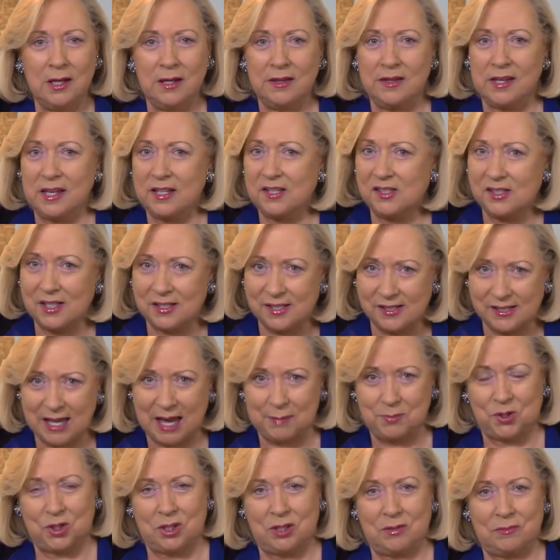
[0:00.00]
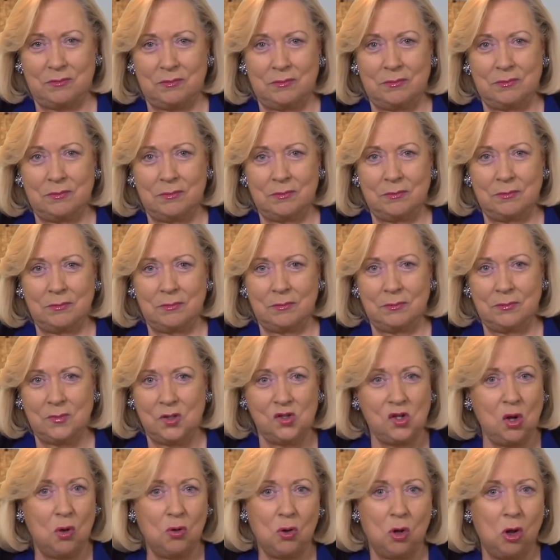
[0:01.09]
This deception, the
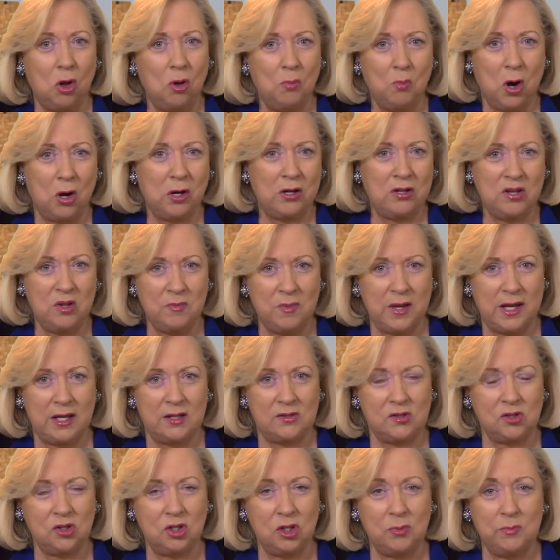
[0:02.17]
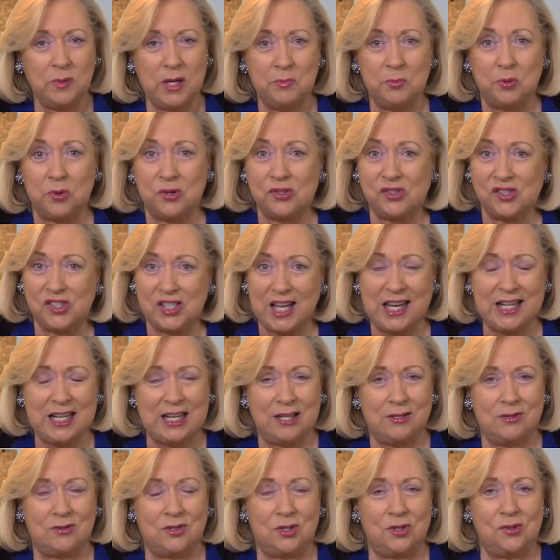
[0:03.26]
so-called mark of the beast, could be
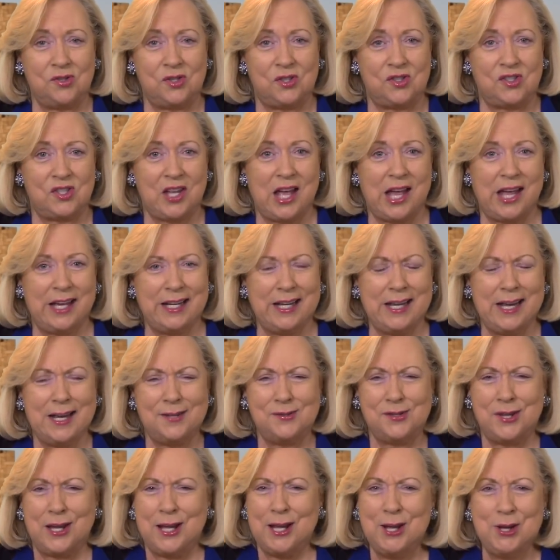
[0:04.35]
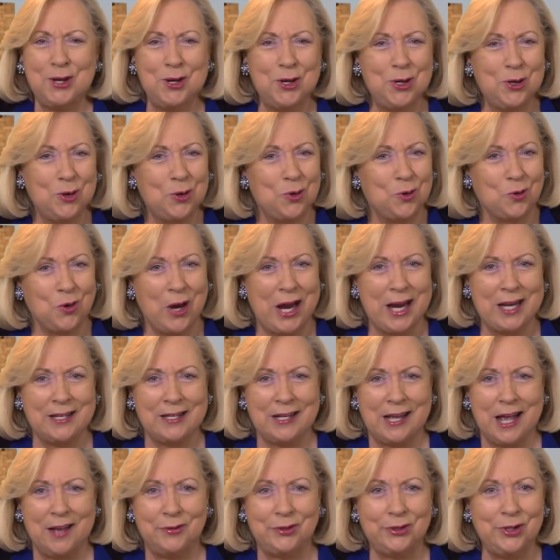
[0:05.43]
presented to society as a great
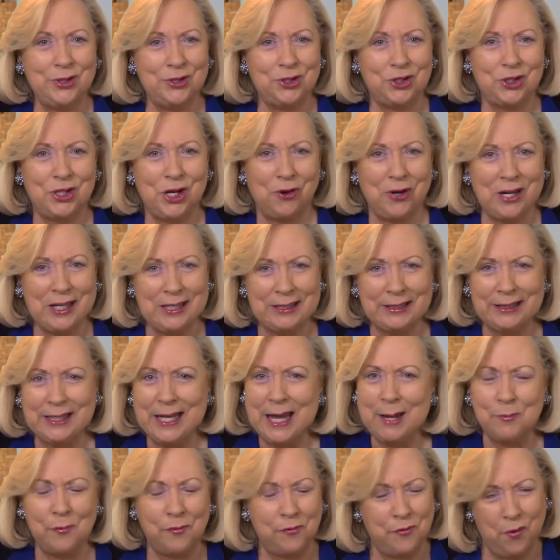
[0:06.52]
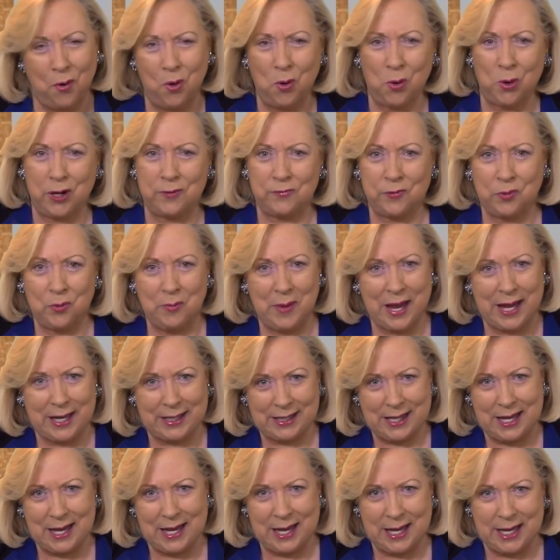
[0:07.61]
evolutionary leap forward for
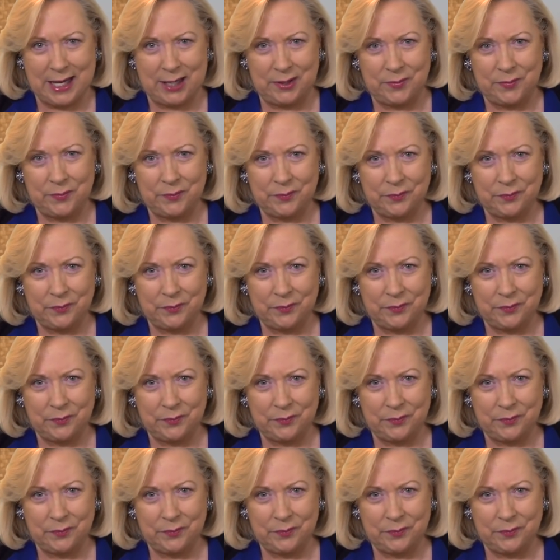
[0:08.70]
mankind.